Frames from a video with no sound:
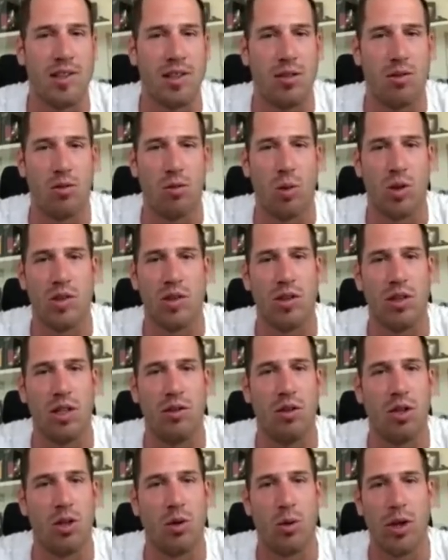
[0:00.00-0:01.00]
it wasn't
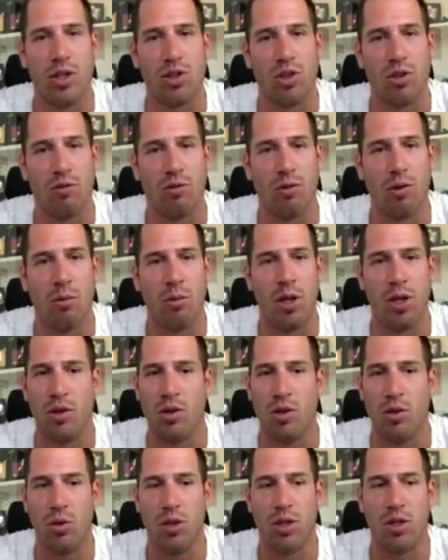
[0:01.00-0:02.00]
even a question for me to
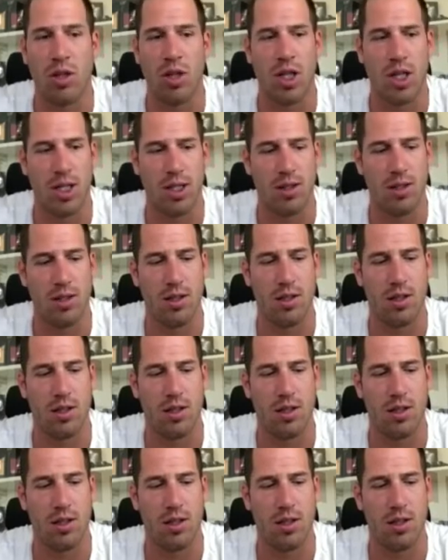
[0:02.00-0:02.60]
do it or not.